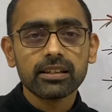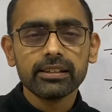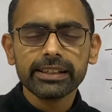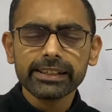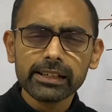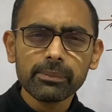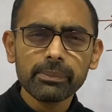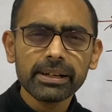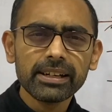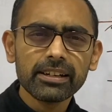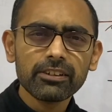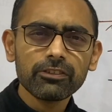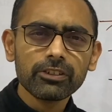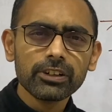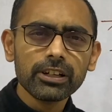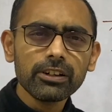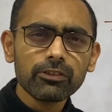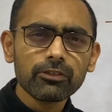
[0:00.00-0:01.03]
little bit
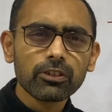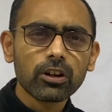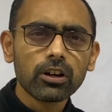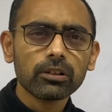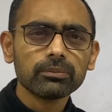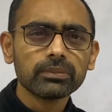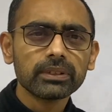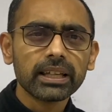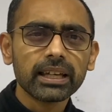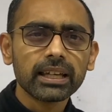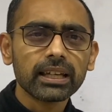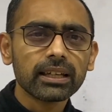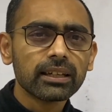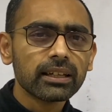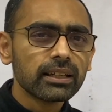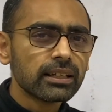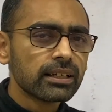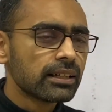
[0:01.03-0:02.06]
different from
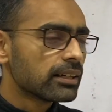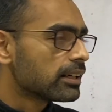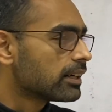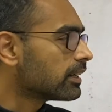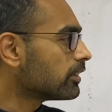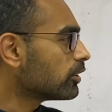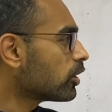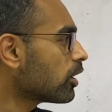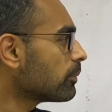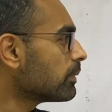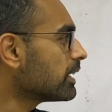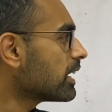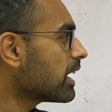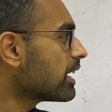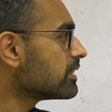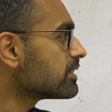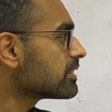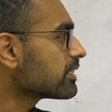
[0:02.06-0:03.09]
the normal
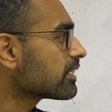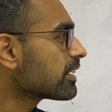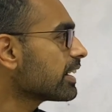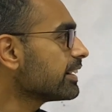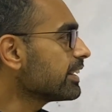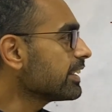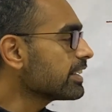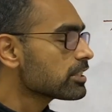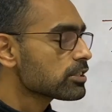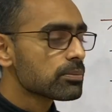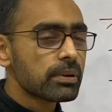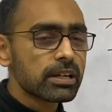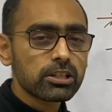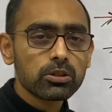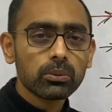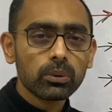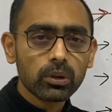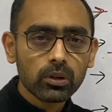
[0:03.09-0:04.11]
answer writing. It's
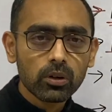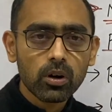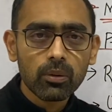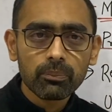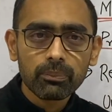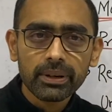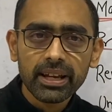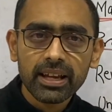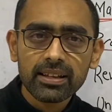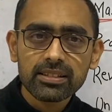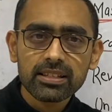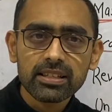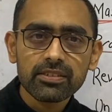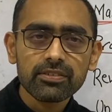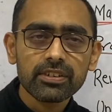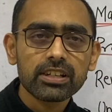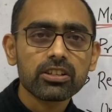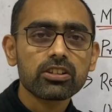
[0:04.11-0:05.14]
much more
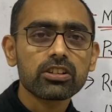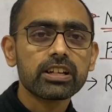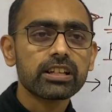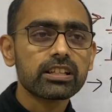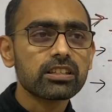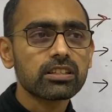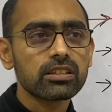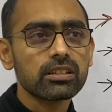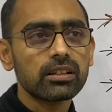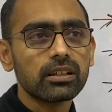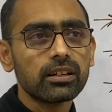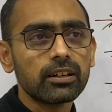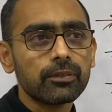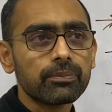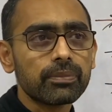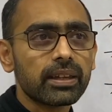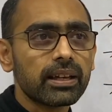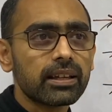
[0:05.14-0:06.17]
comprehensive.
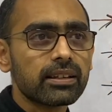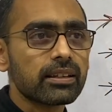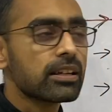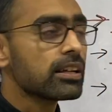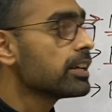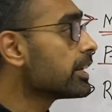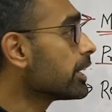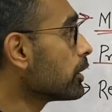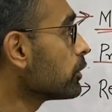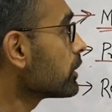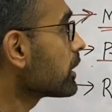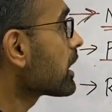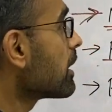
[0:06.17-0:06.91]
The